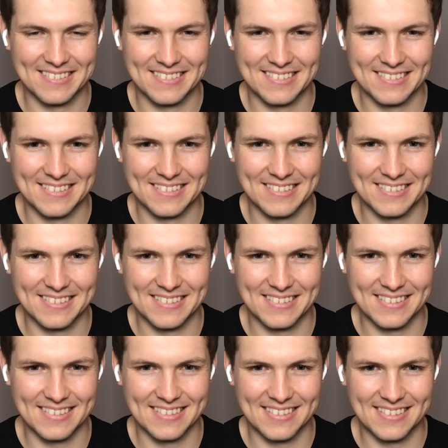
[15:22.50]

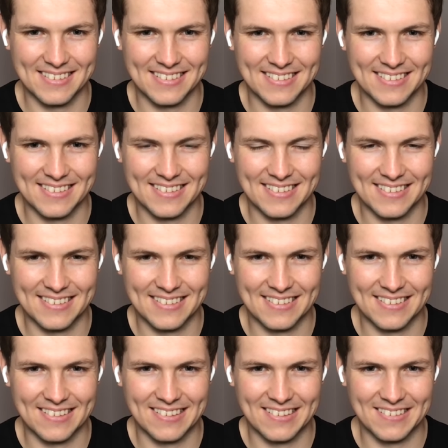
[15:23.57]

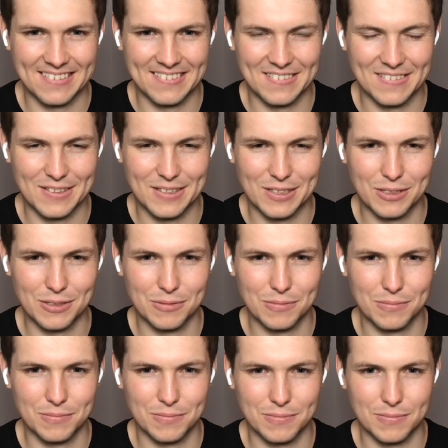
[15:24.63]

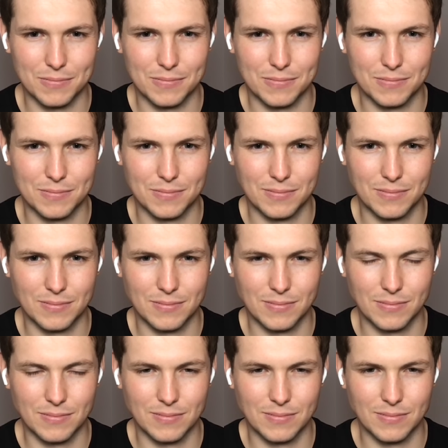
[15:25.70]

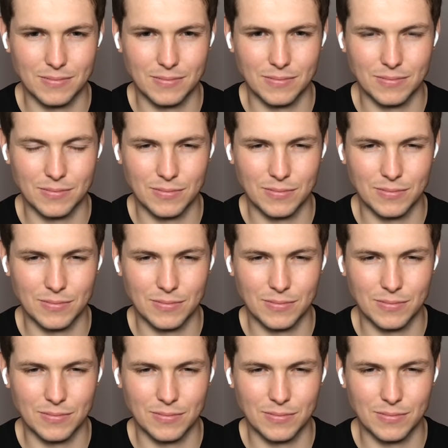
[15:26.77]
(silent)